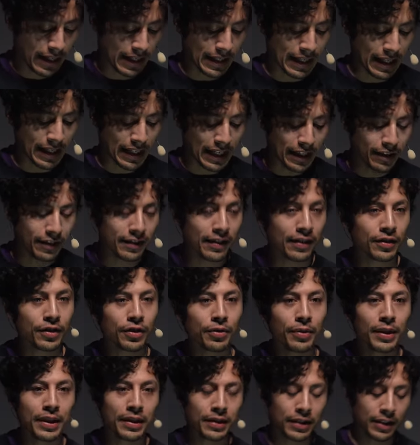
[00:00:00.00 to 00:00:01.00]
and that each
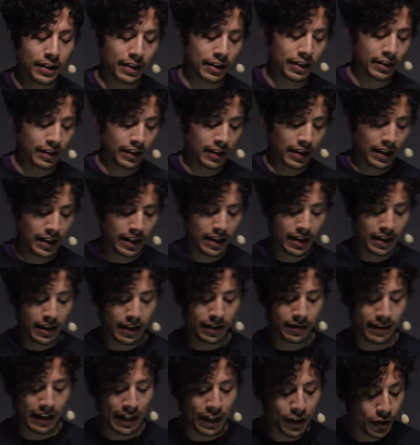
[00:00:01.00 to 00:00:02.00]
situation
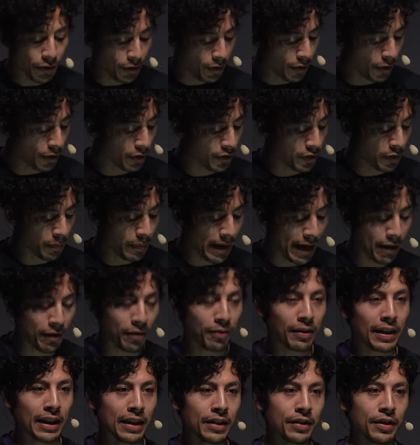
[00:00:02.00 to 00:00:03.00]
is integral to
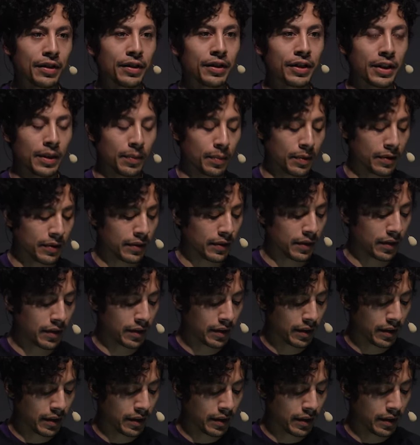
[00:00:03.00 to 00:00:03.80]
power relationships.